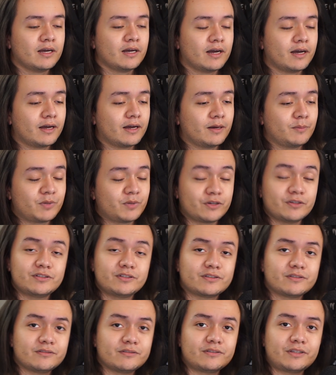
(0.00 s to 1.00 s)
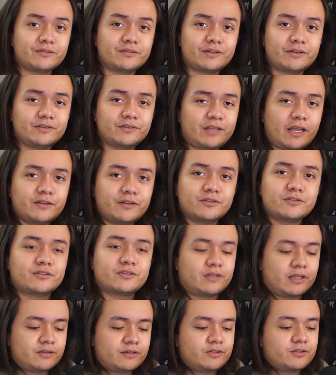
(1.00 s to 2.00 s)
Uh, because they, they
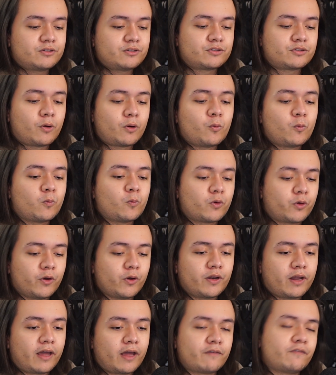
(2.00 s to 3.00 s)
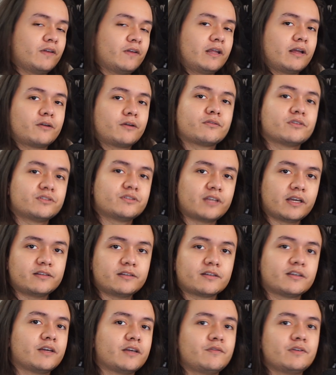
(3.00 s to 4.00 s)
just they're just so good at filling out the
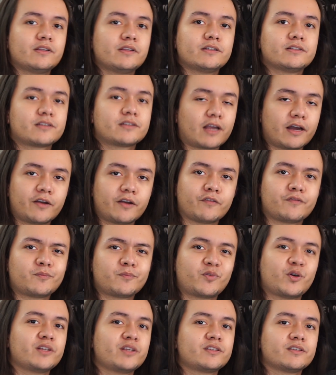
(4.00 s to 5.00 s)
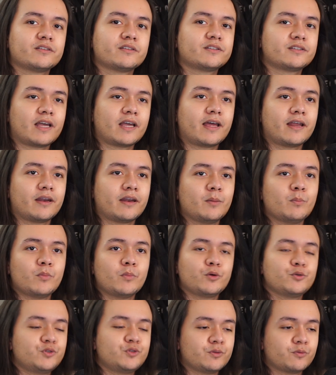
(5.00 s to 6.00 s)
stage and giving this kind of presence and
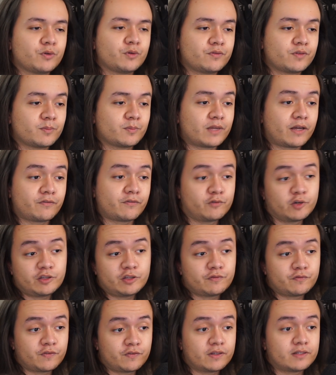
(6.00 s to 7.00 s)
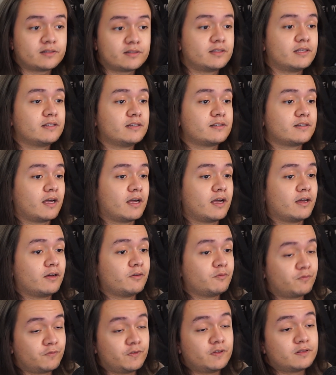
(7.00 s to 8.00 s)
emotion with them that really fits this uh,
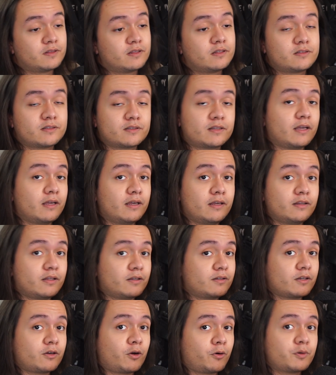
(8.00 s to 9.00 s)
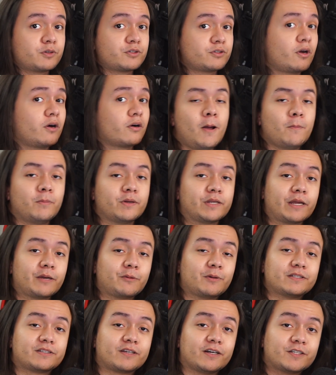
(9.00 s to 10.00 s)
fits the, the, the current song. But yeah,
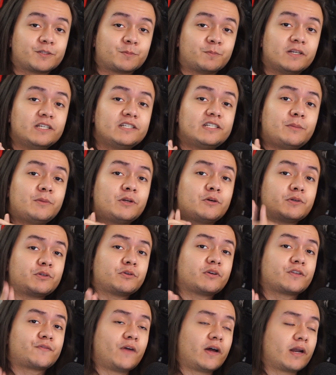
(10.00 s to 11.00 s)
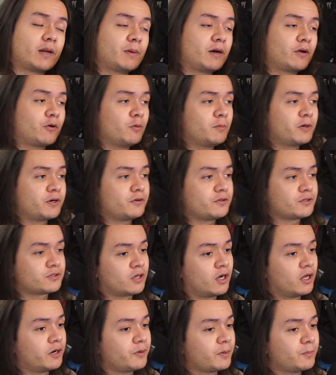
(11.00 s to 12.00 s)
anyways, guys, please let me know what you guys thought about Oh My Girl's
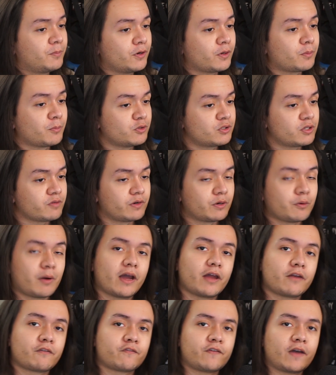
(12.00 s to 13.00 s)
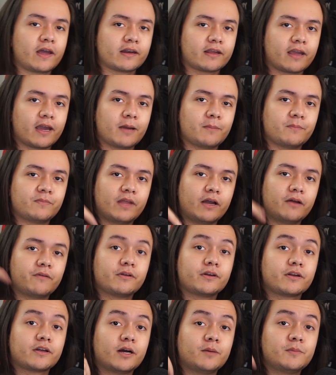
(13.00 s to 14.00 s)
coloring book music video and fan cam down
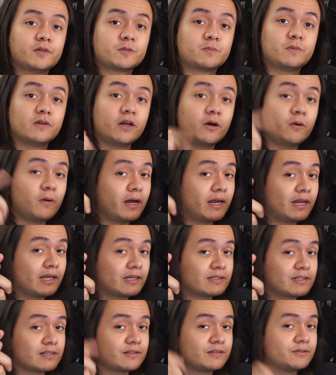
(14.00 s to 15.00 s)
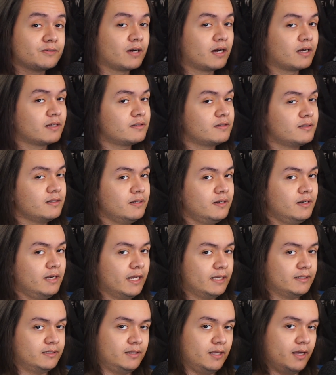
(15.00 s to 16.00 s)
in the comments below, and I guess I'll see you guys
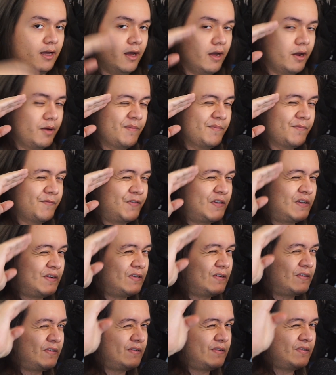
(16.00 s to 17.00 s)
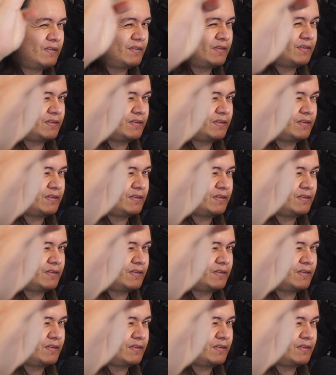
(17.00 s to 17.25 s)
next time.